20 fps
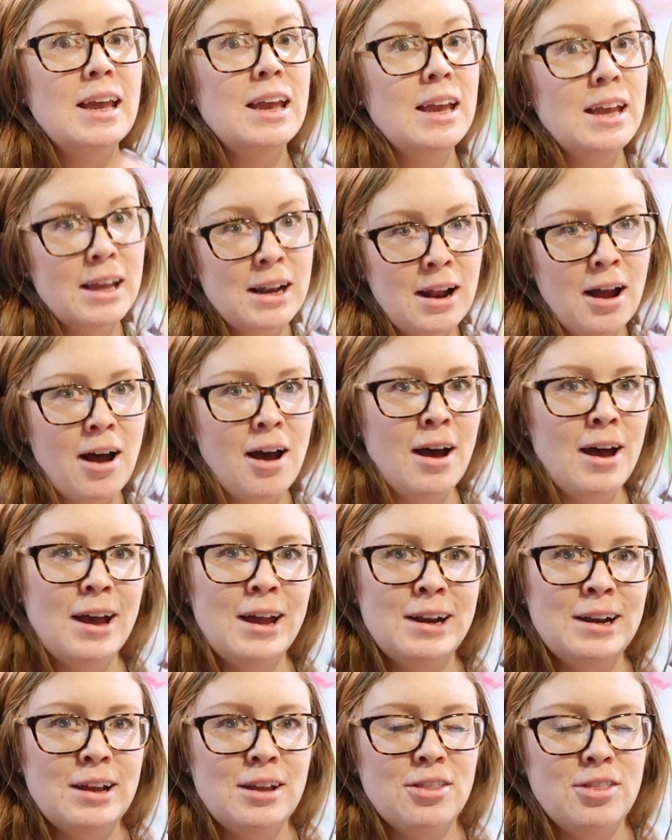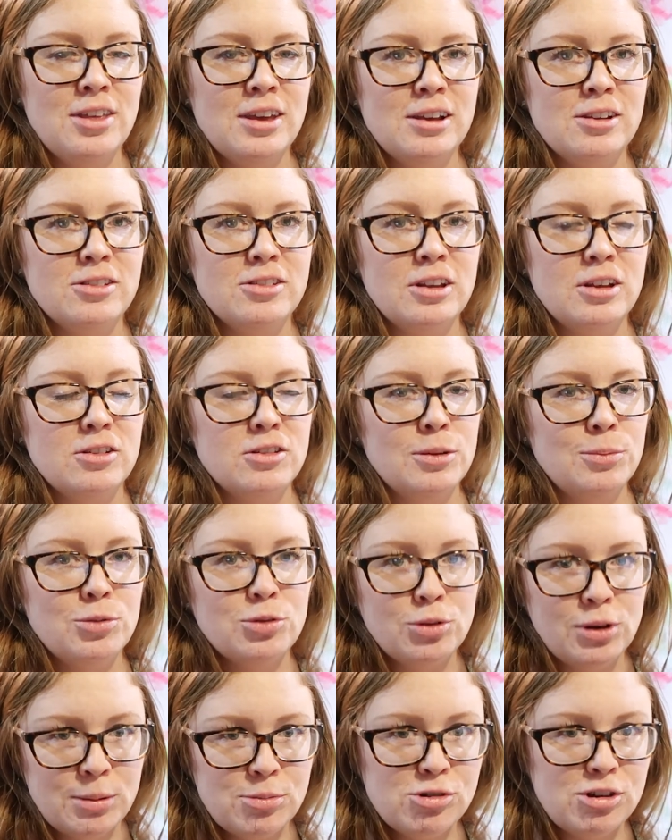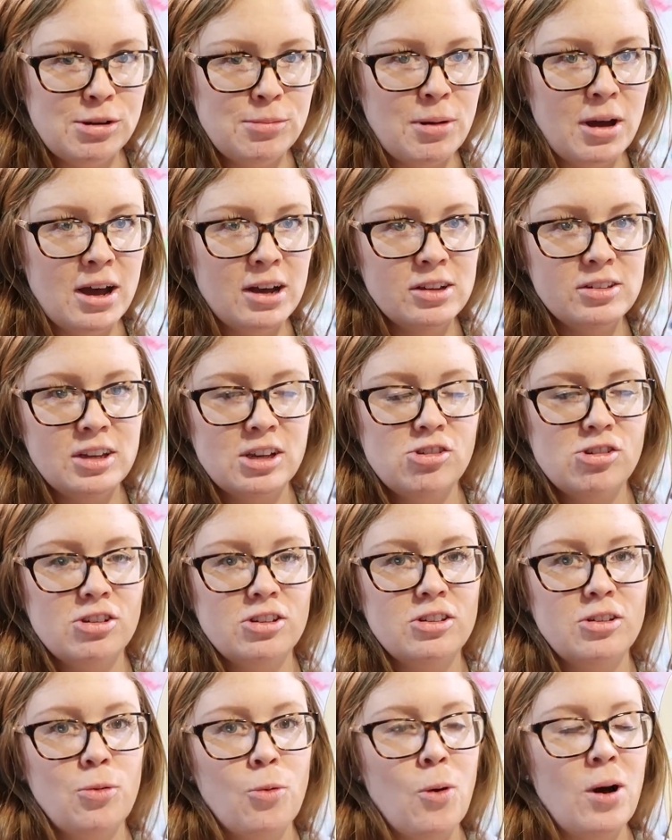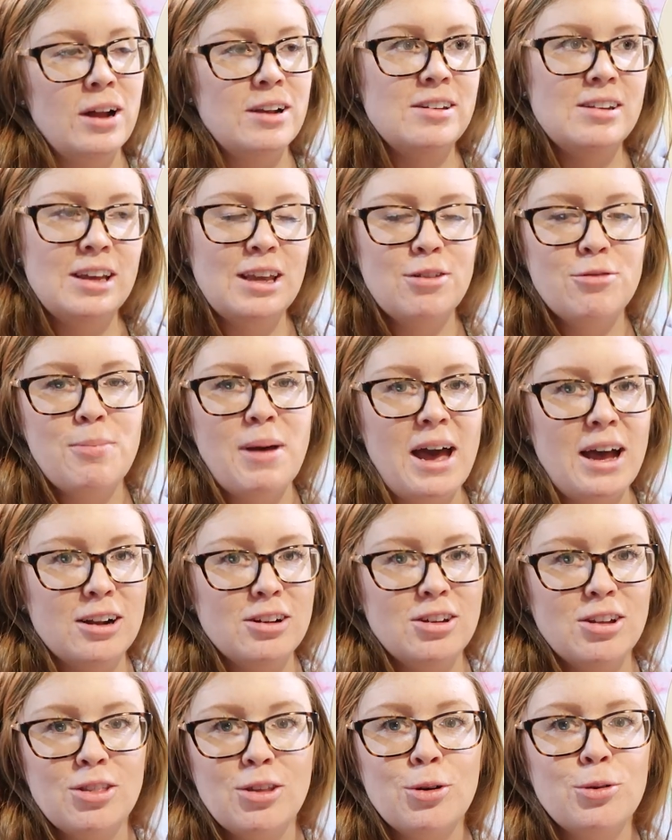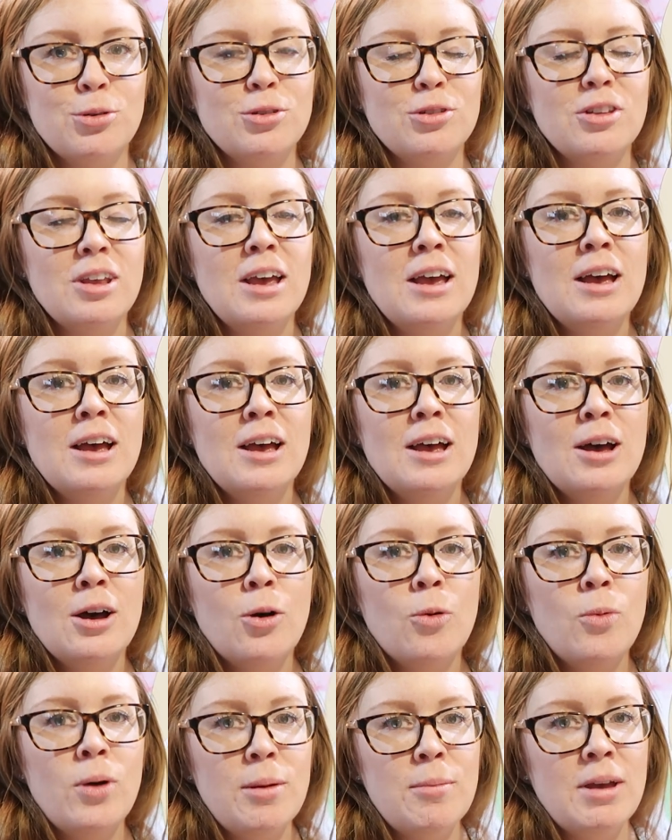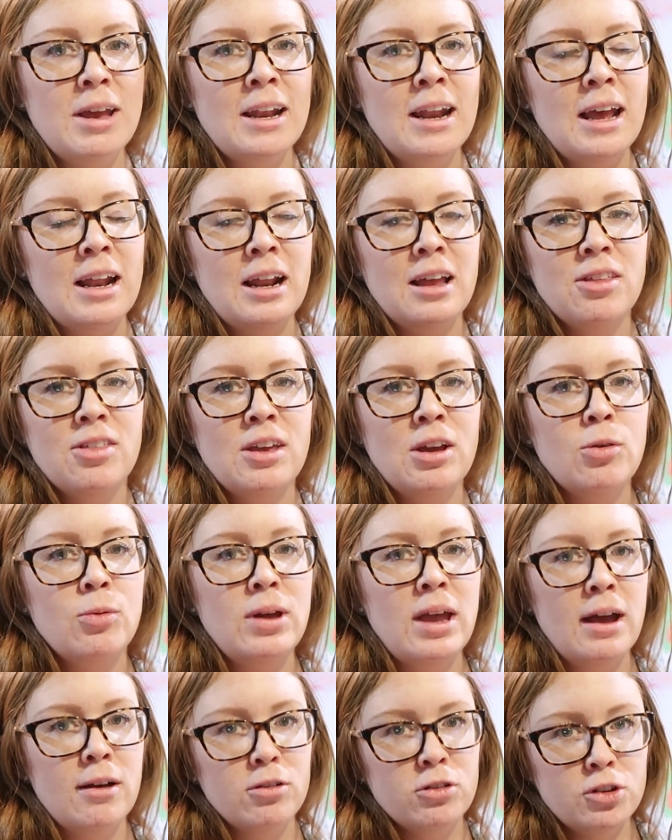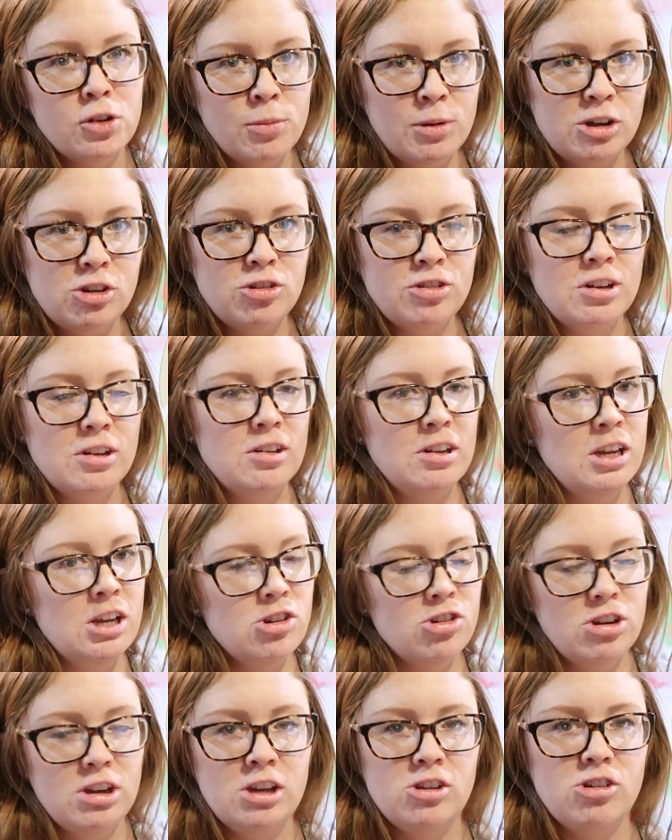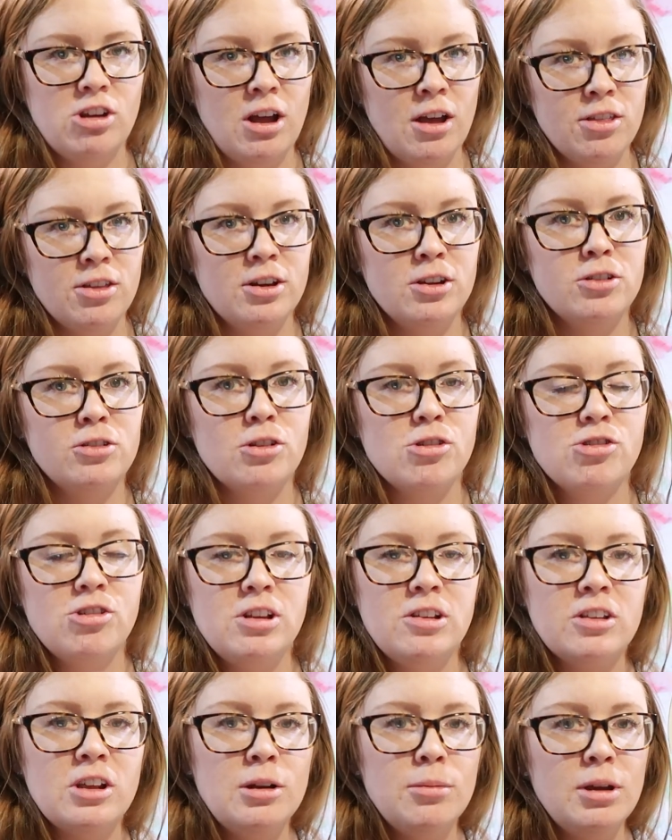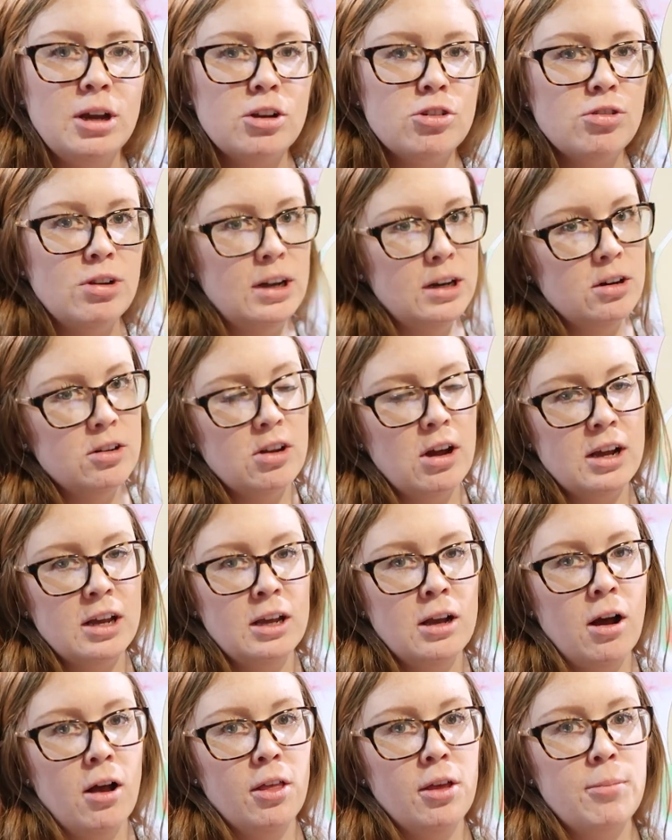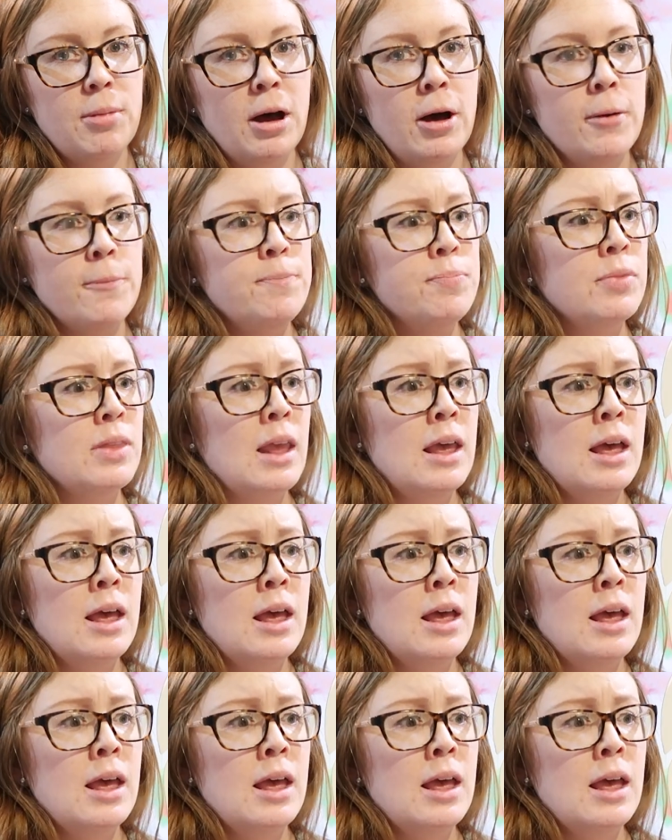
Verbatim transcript: in on this subscription box. I just want to give back to those women, and I think we have so much to teach each other. So she's going to be our trainer, talking all about